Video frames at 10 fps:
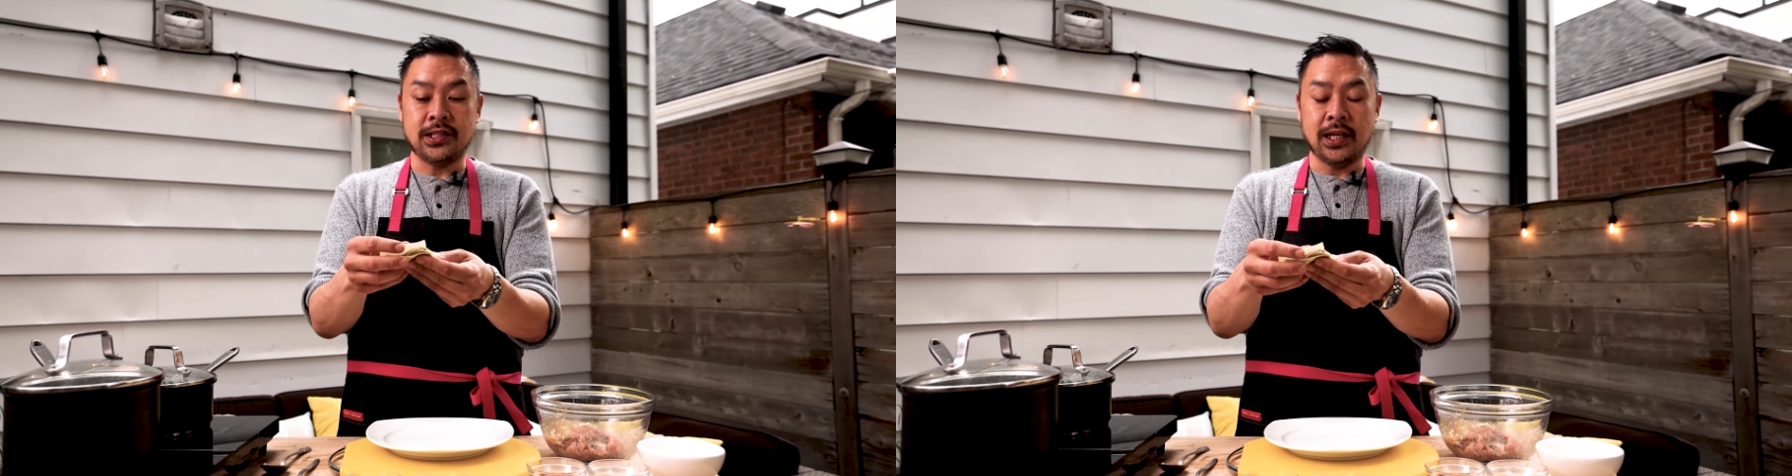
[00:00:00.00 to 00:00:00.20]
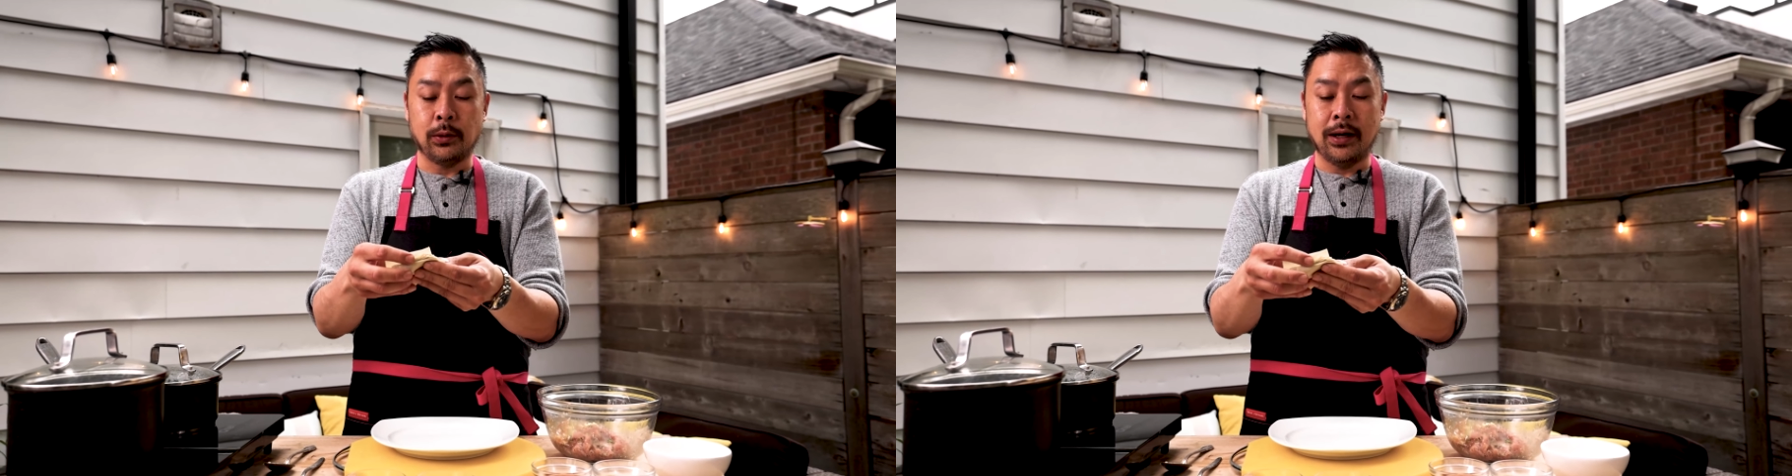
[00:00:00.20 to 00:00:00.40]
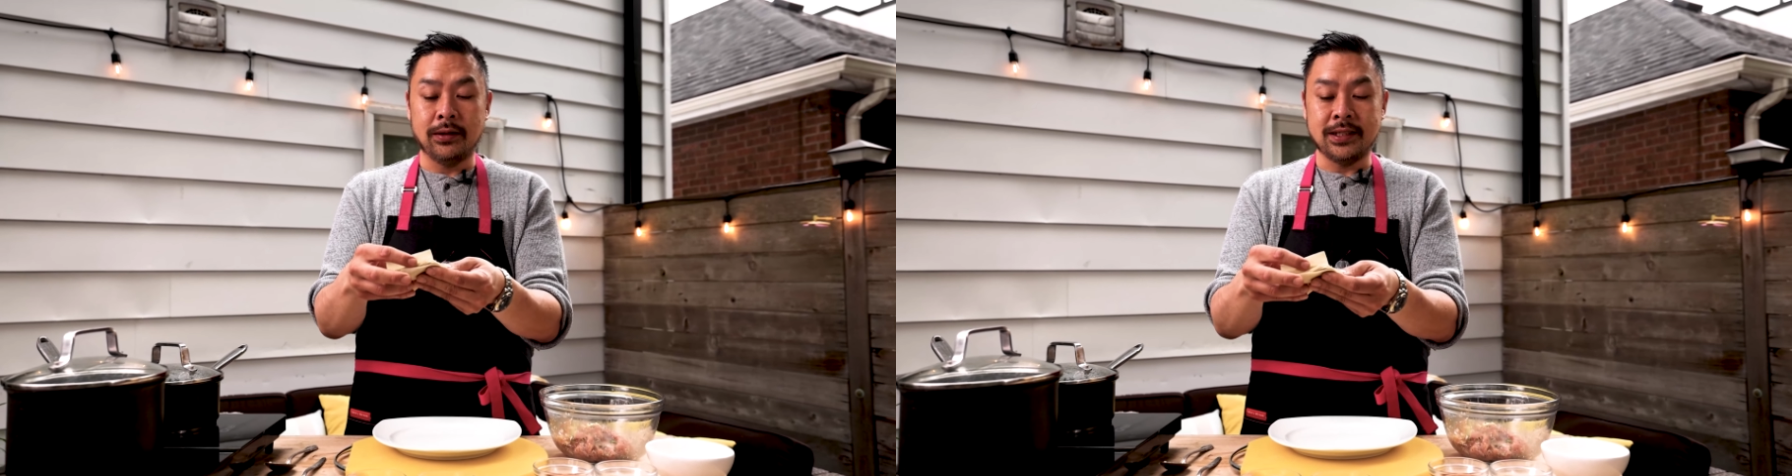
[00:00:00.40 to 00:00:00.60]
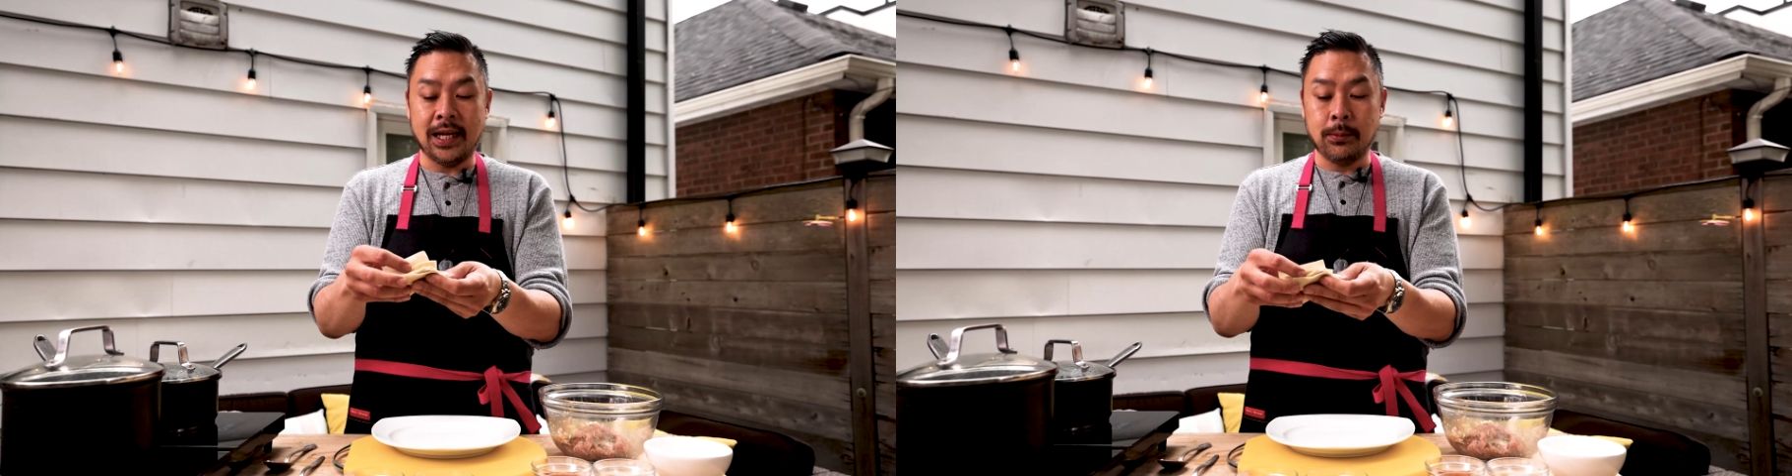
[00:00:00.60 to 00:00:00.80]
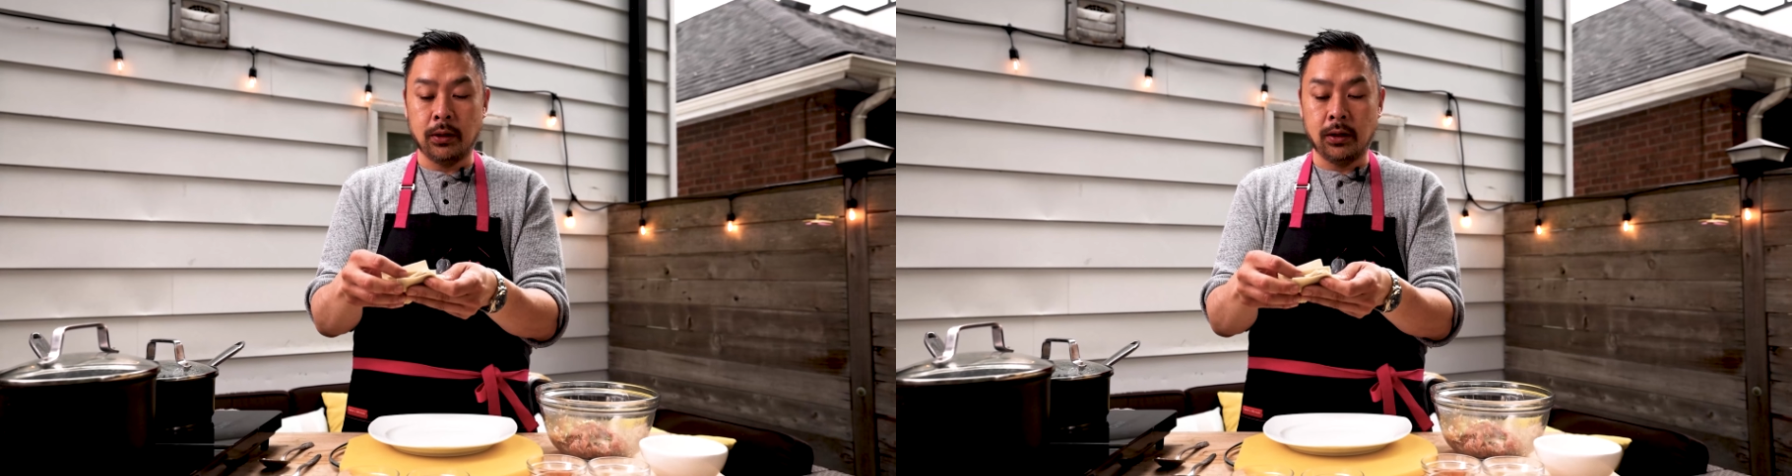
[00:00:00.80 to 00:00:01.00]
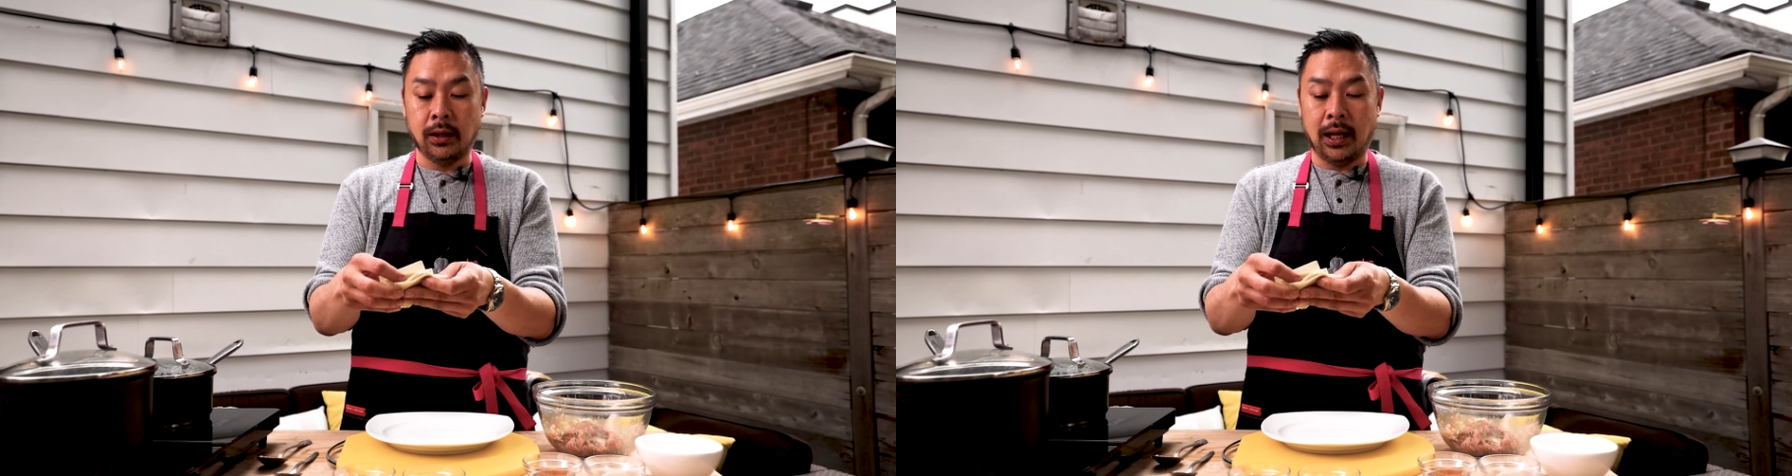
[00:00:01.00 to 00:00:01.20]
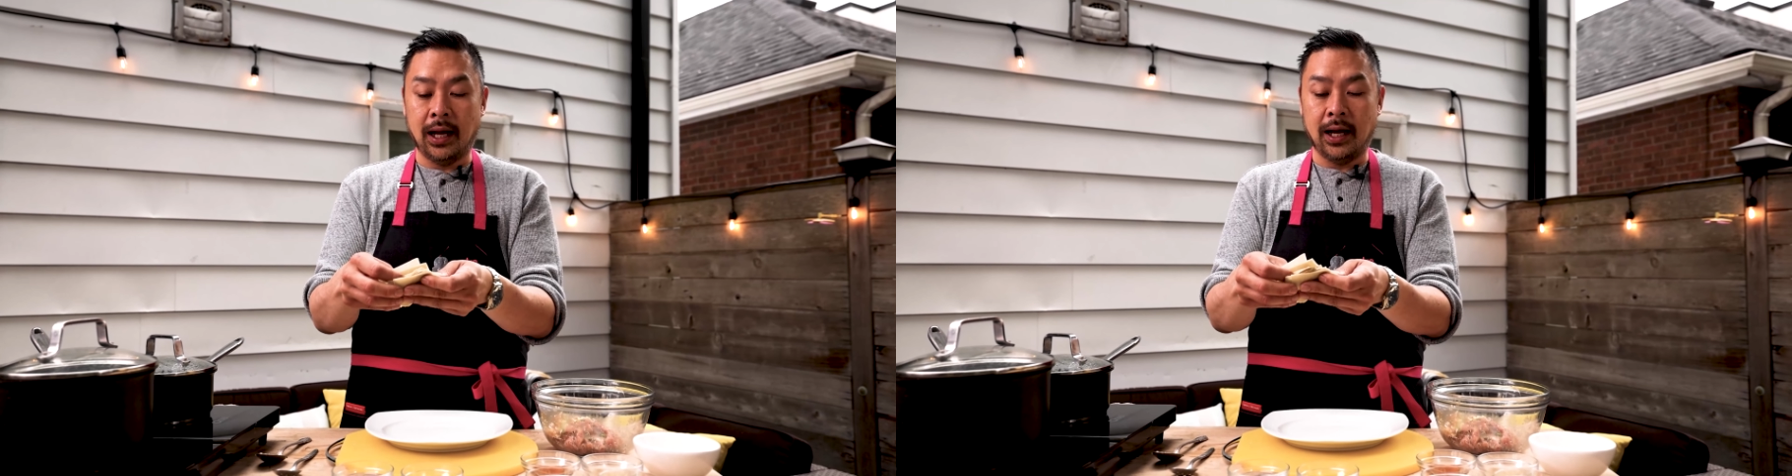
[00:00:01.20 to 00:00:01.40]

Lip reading: sit around the table